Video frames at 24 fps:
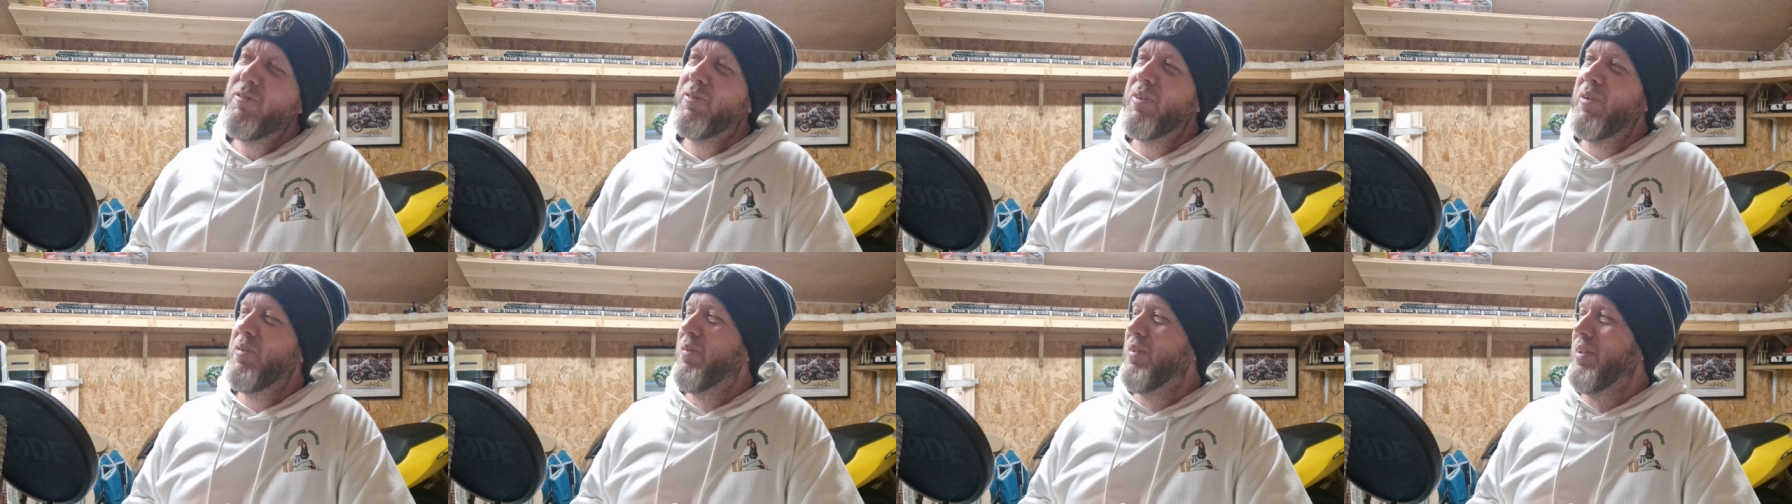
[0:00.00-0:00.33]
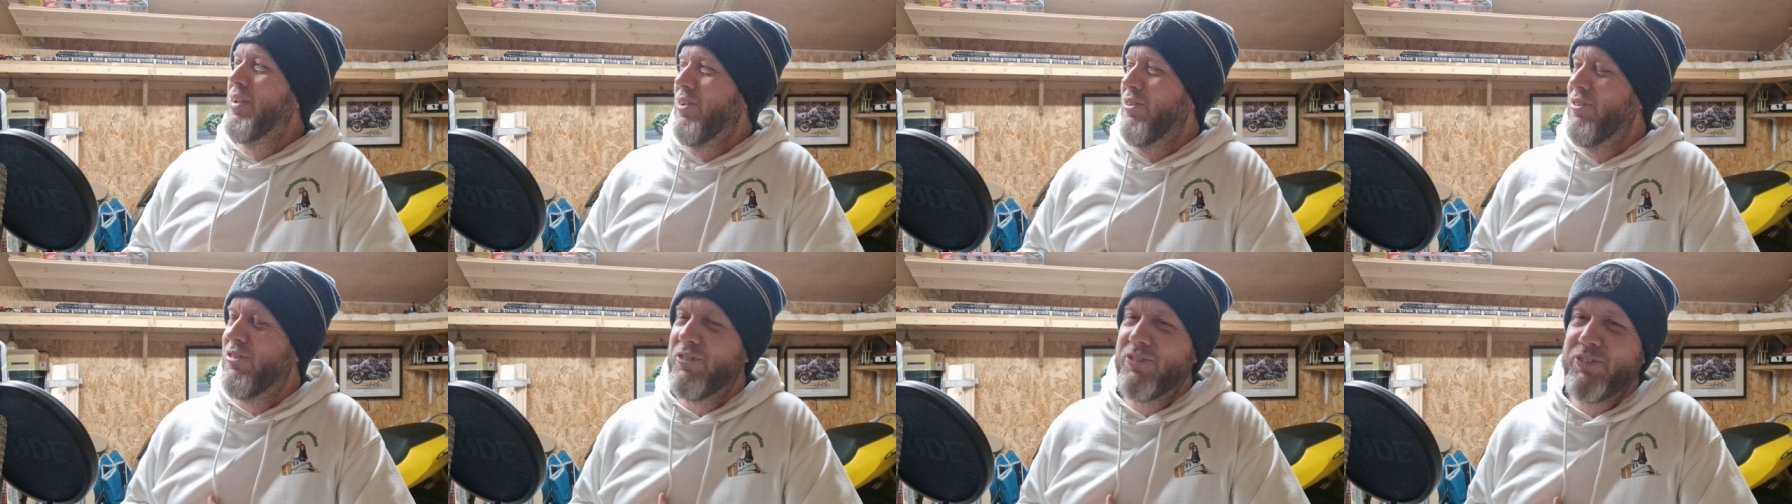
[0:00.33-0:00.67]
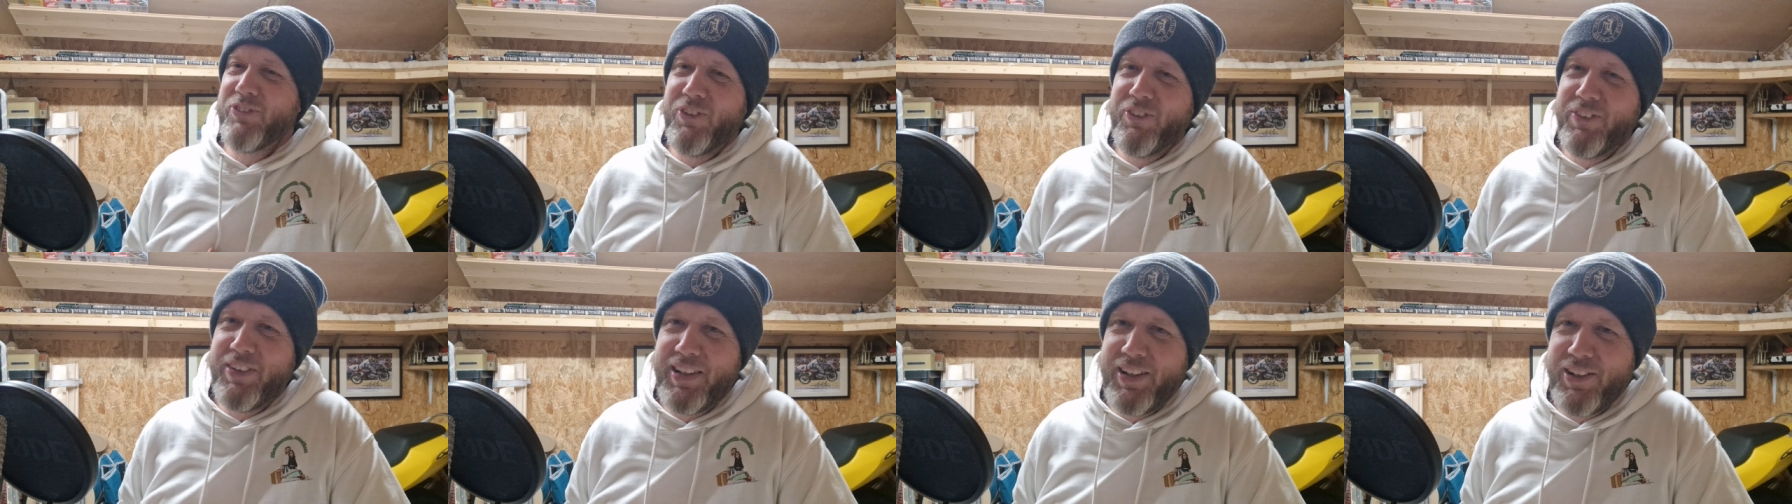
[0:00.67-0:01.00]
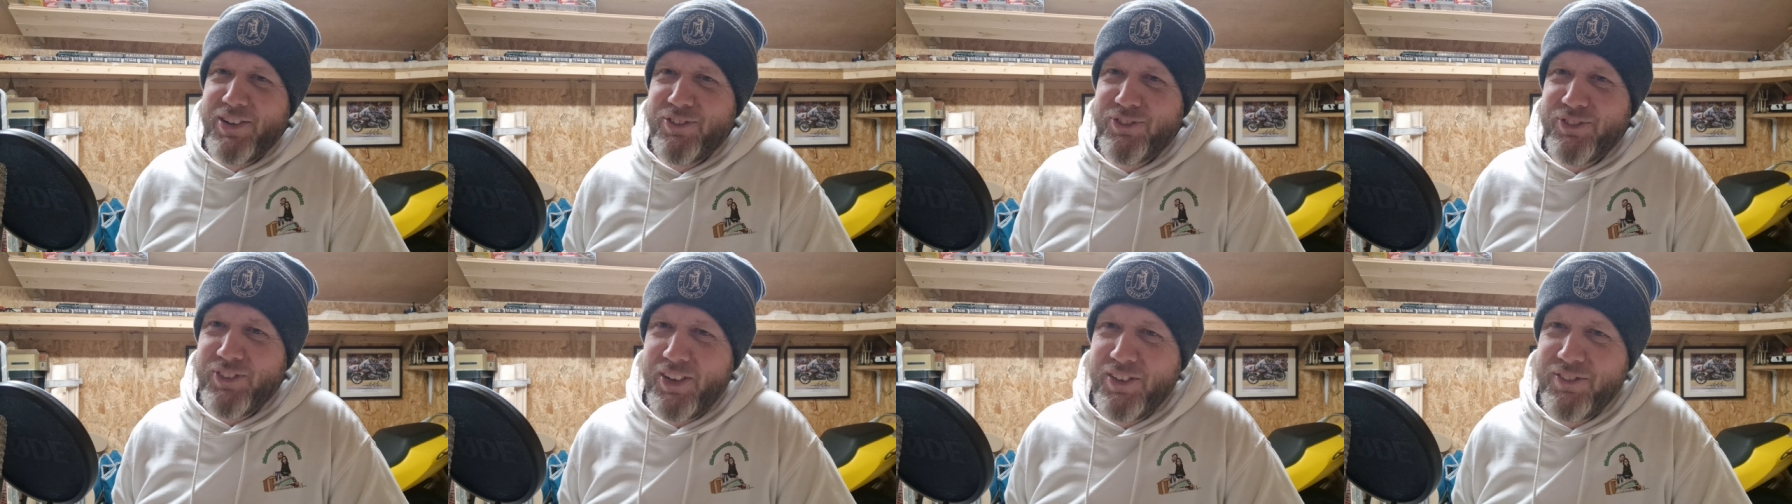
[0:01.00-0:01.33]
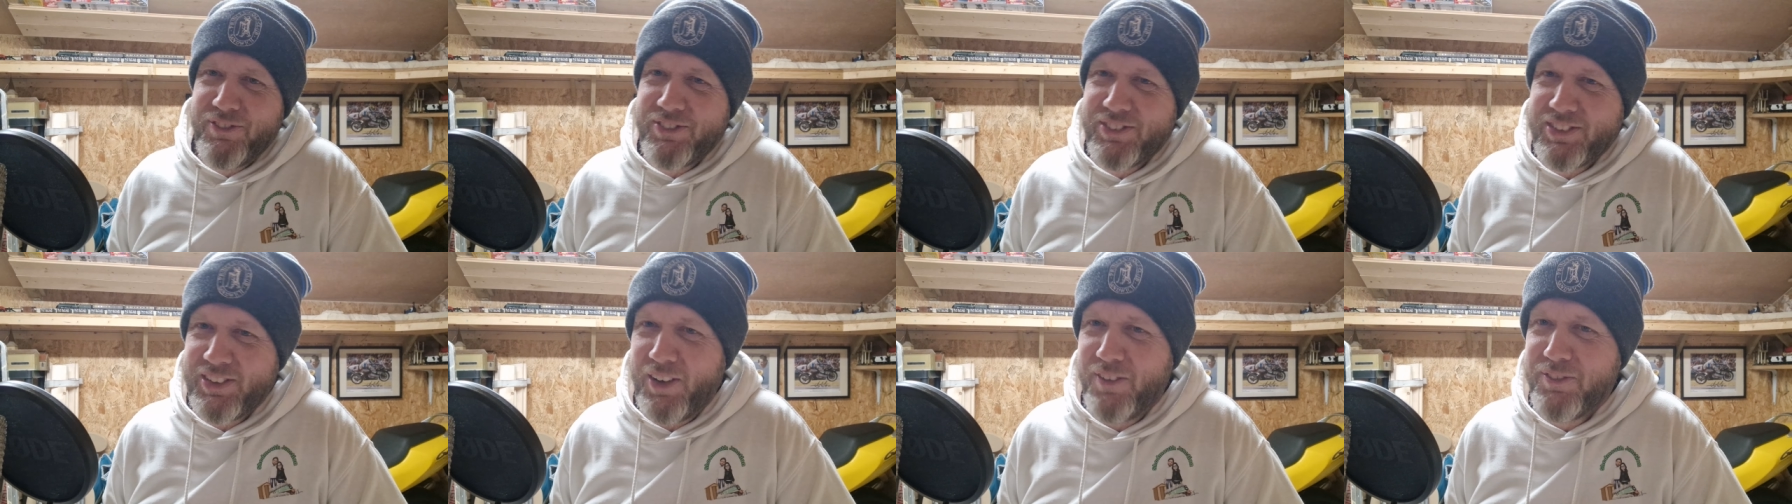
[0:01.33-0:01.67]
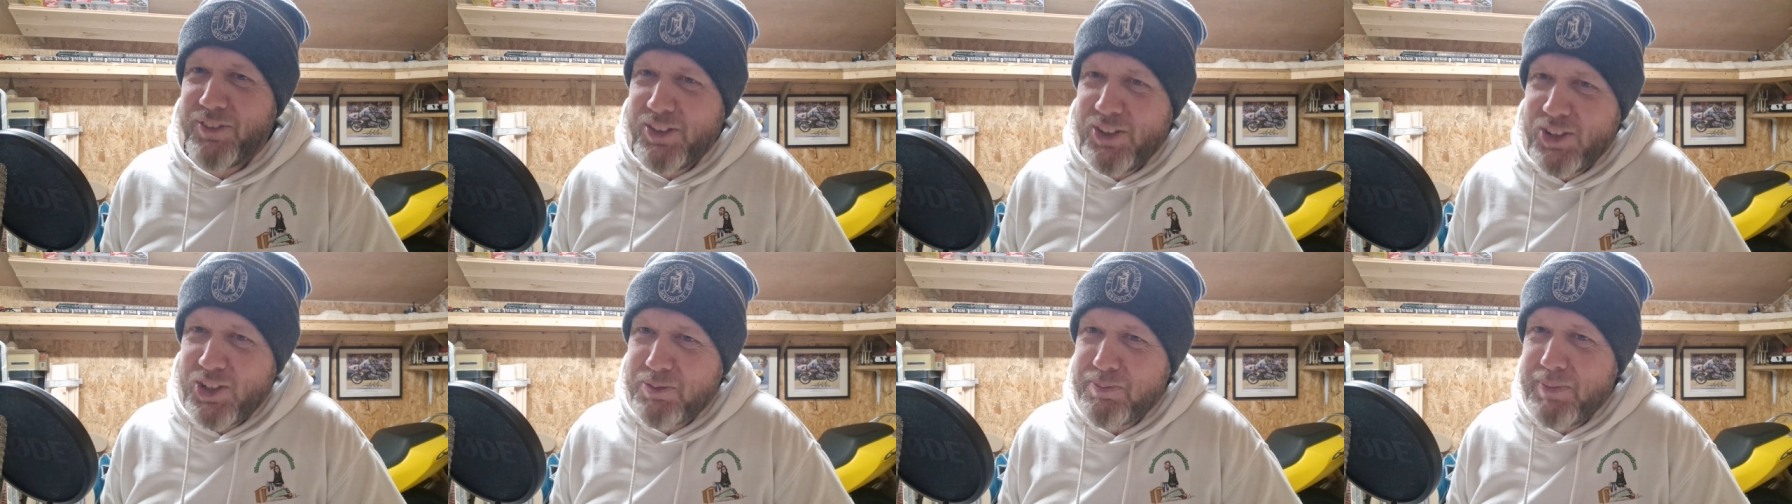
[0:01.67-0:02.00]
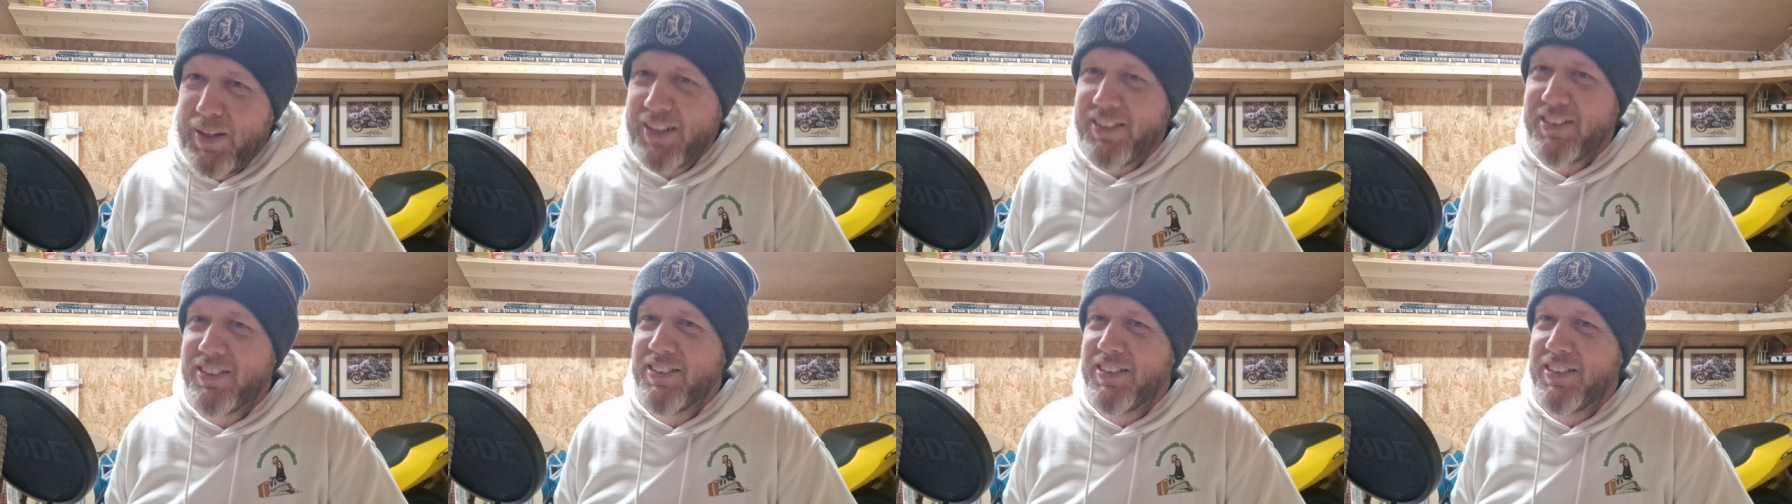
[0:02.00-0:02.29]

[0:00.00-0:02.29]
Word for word: probably four out of five times he smacks